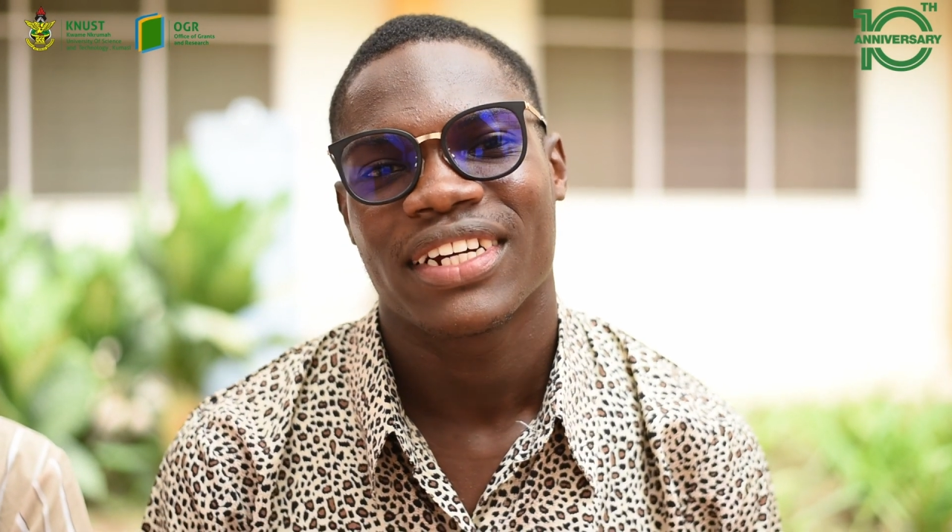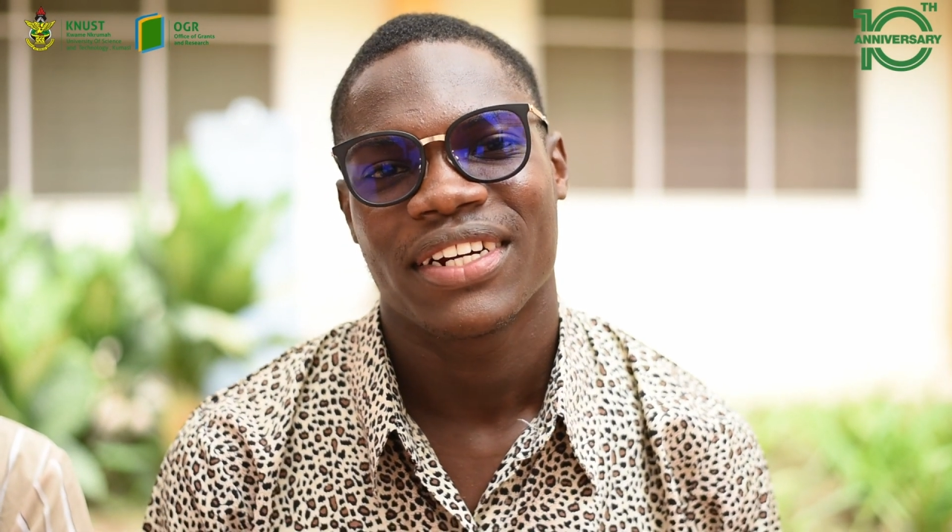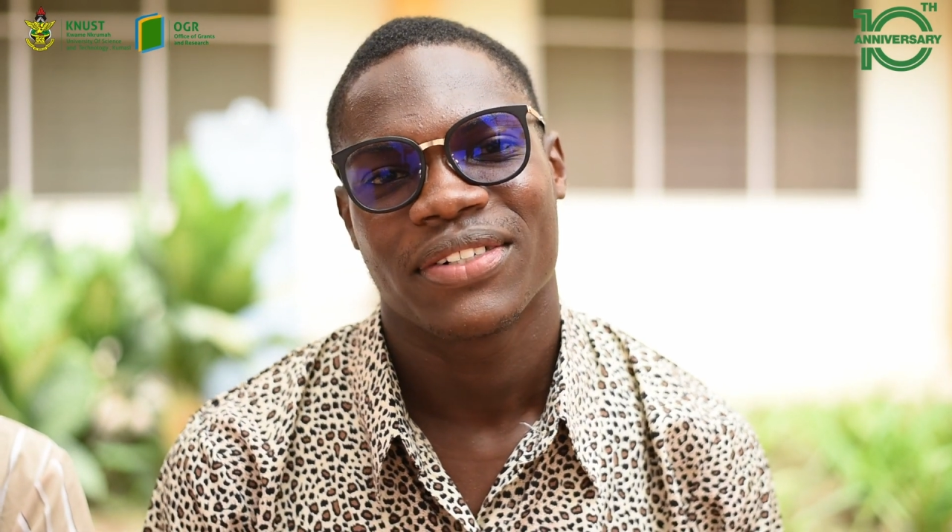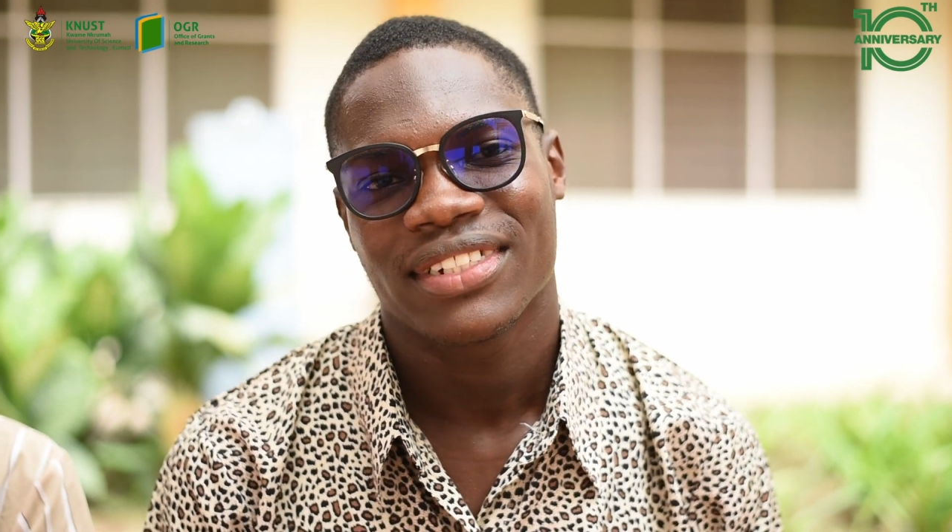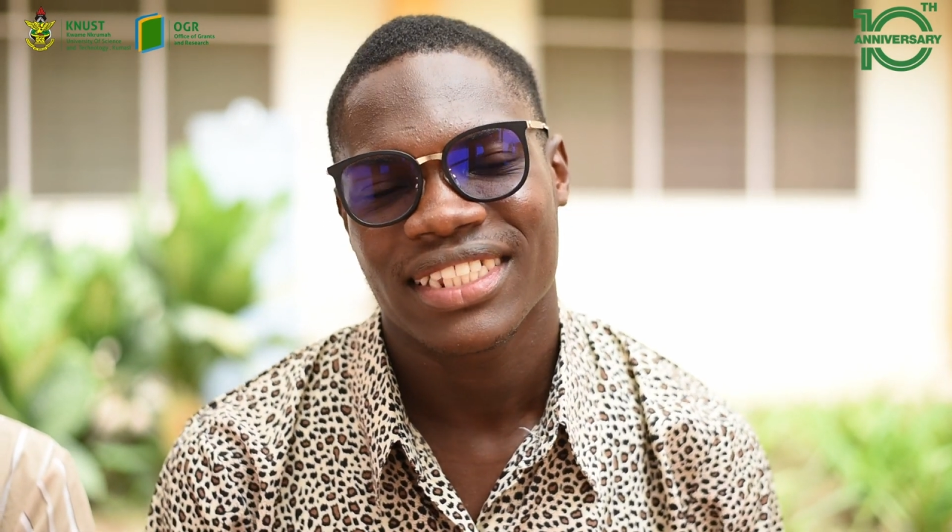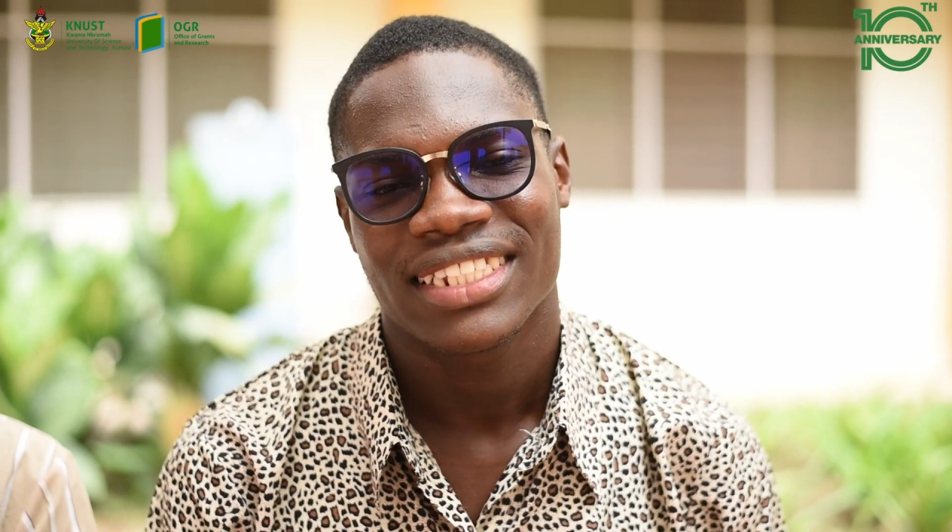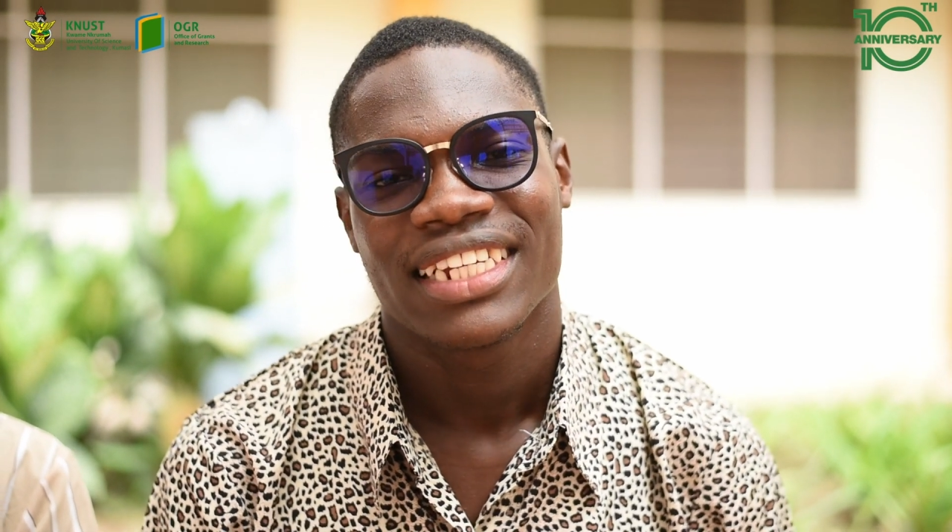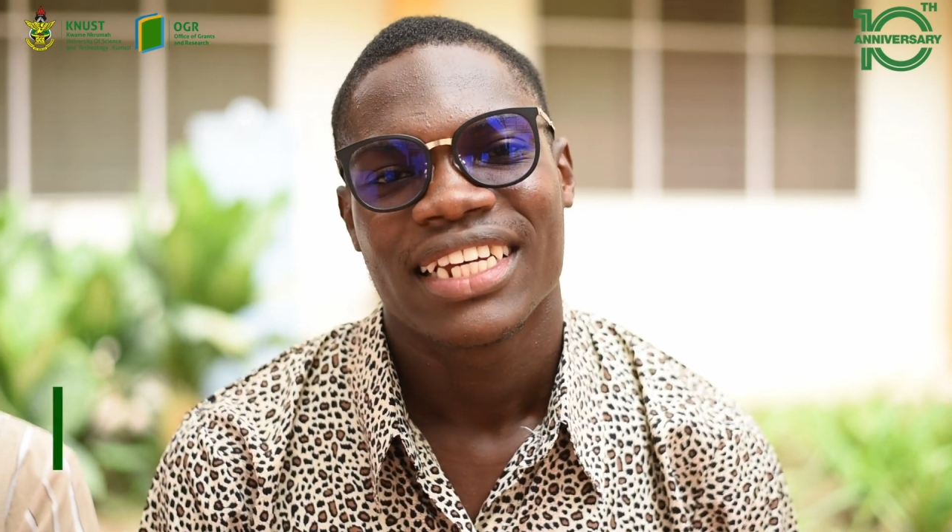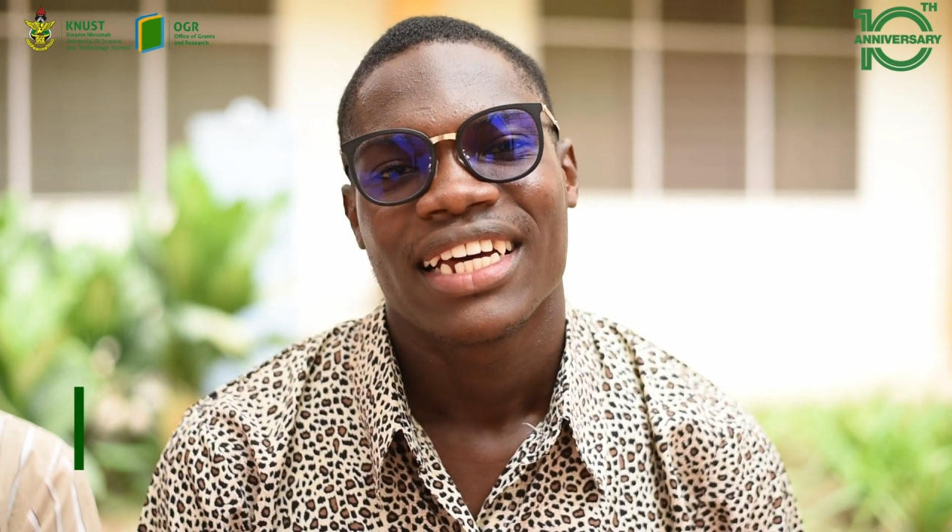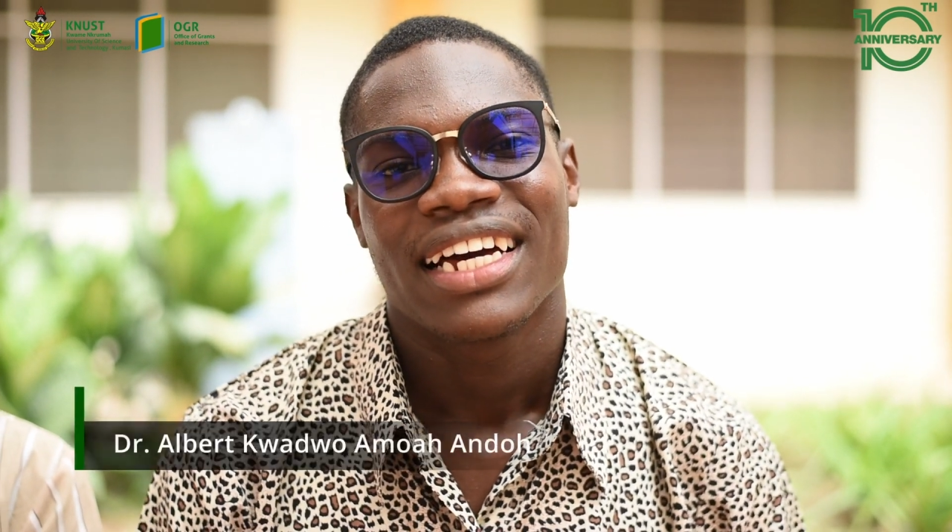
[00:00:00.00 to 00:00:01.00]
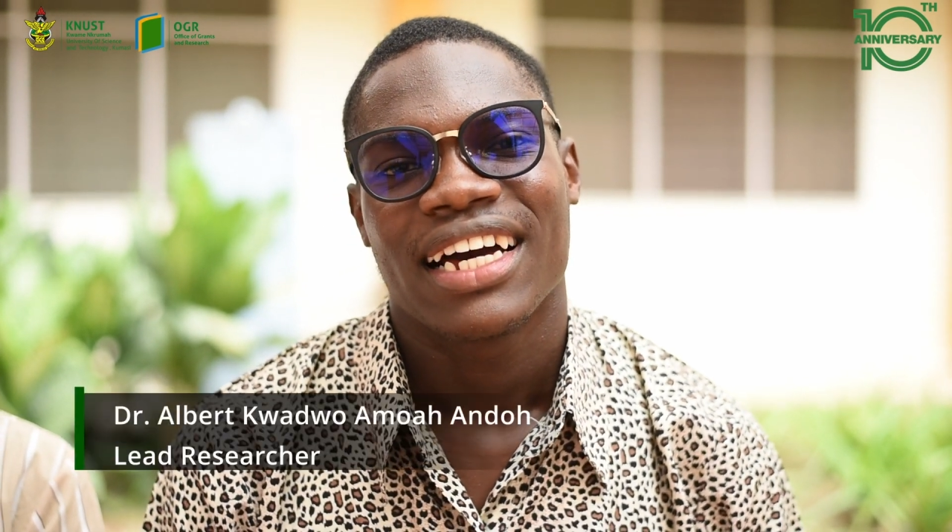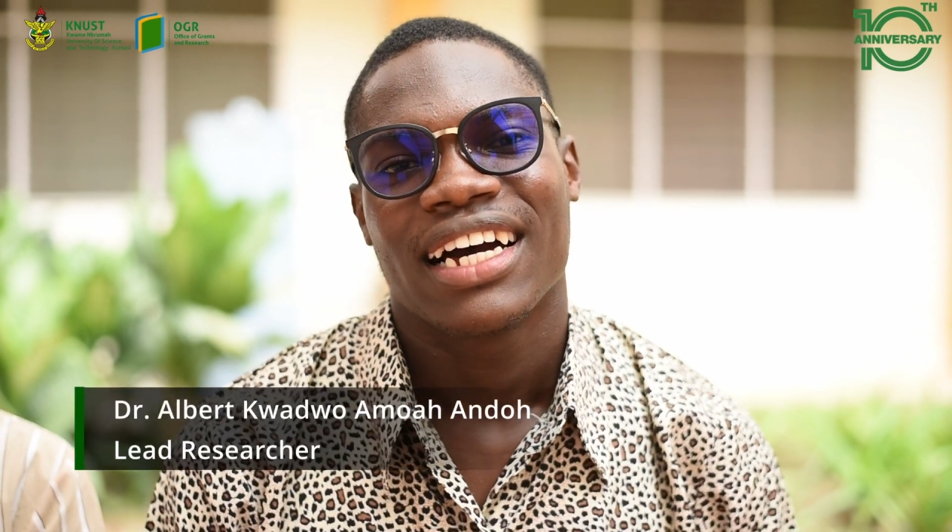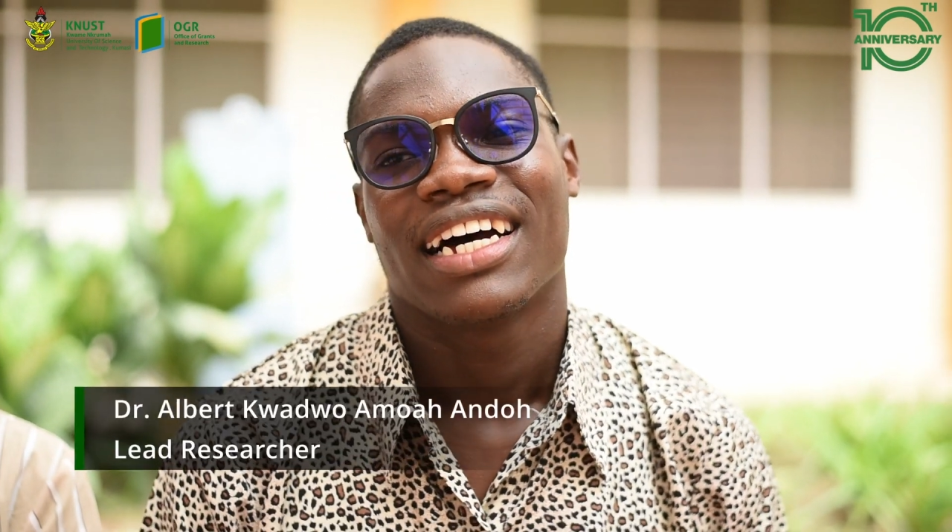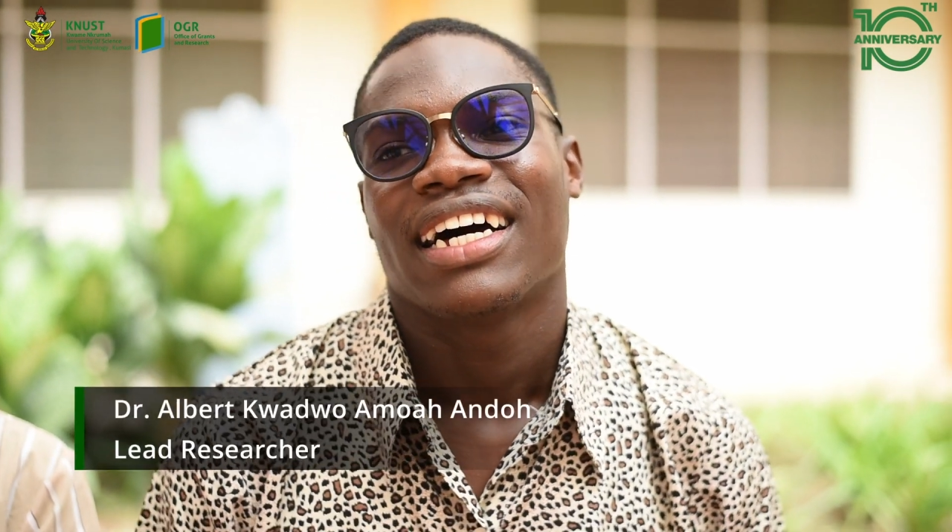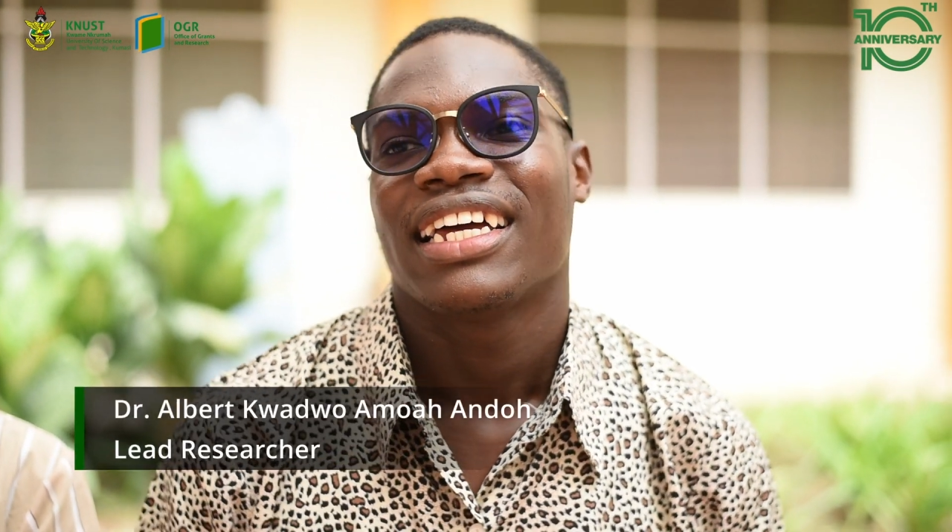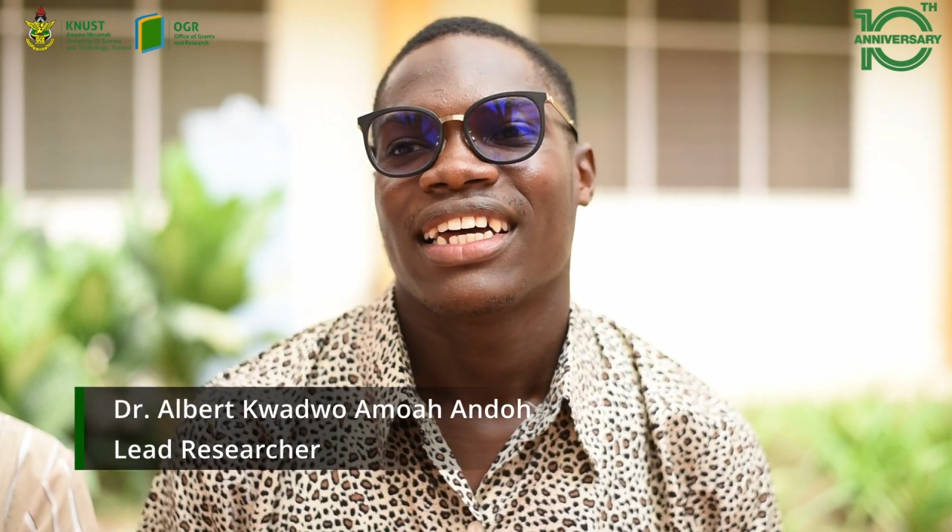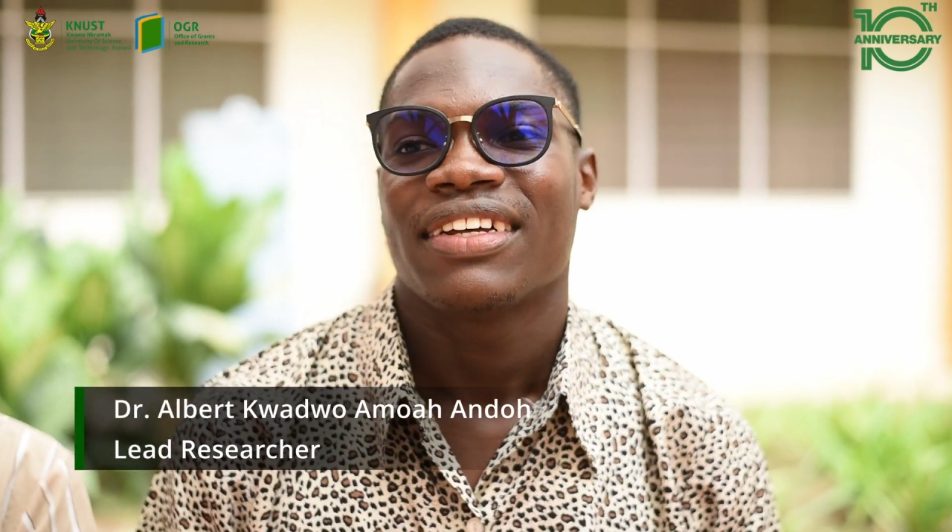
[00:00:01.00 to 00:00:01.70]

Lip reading: errors are